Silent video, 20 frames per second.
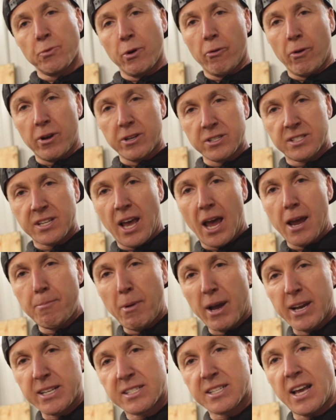We run side
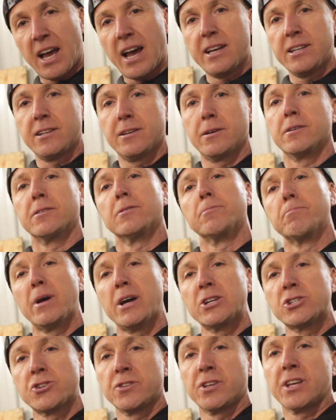by side to
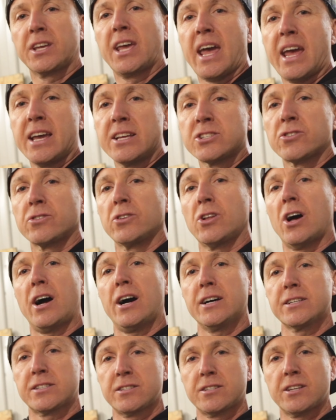measure the gains or
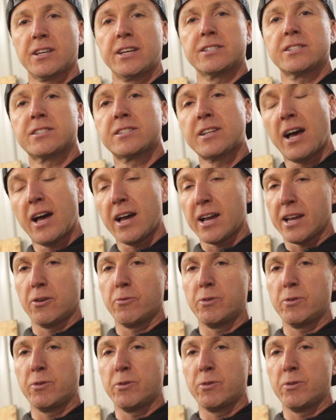losses against stock,